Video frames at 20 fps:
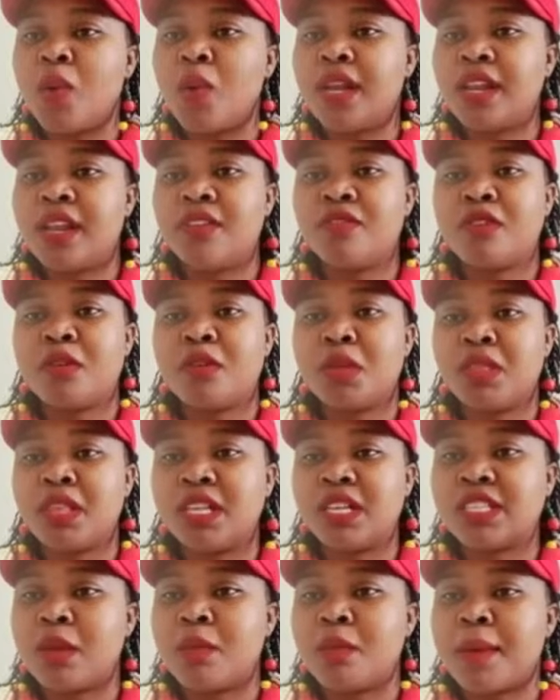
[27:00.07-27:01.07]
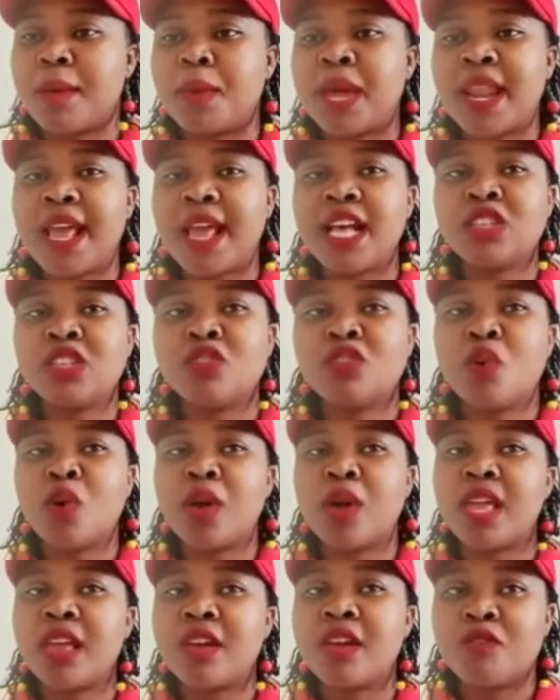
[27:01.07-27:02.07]
will never be the same. But as for
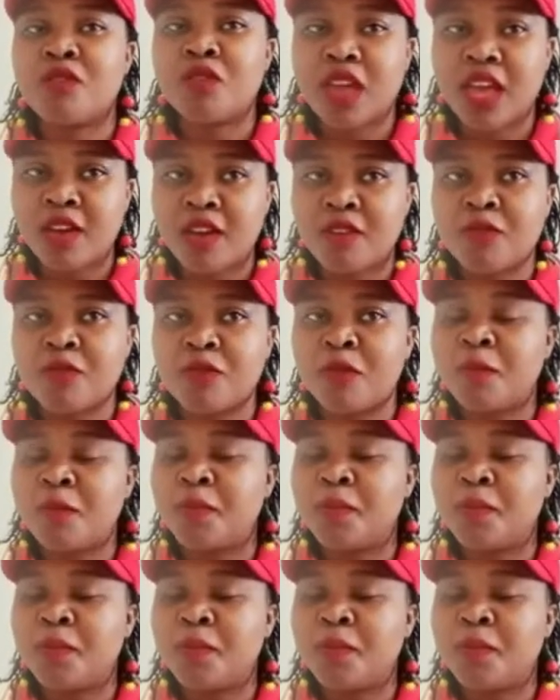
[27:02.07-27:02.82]
EFF,